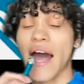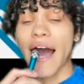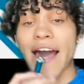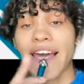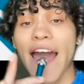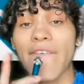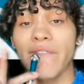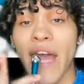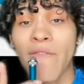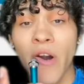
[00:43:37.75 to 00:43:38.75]
I have
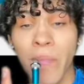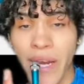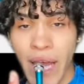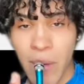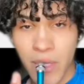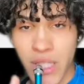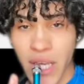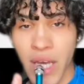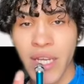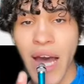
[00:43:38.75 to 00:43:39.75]
never been able to
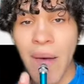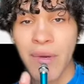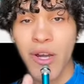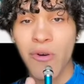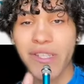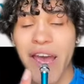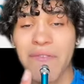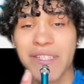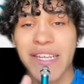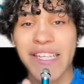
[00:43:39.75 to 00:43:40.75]
eat Domino's
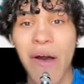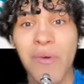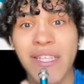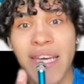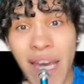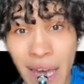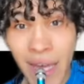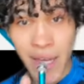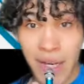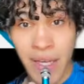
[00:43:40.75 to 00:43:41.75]
ever since I was a
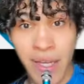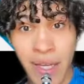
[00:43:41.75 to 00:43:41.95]
kid.